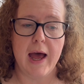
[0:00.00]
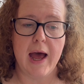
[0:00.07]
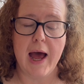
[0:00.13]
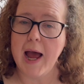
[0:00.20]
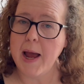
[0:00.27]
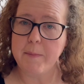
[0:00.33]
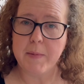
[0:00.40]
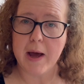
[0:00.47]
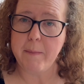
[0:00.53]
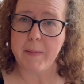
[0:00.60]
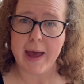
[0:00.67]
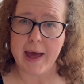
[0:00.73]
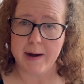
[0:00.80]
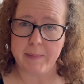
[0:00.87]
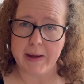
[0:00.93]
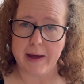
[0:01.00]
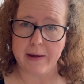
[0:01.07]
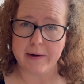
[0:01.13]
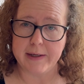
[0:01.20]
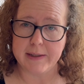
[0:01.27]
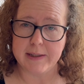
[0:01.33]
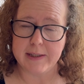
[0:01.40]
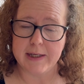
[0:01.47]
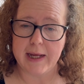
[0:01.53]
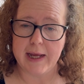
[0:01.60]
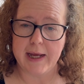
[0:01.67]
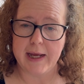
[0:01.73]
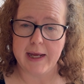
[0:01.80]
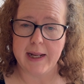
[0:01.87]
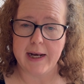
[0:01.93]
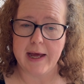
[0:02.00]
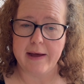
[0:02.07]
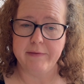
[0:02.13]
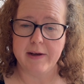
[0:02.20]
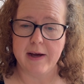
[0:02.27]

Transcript: I'm not mad about it. And I've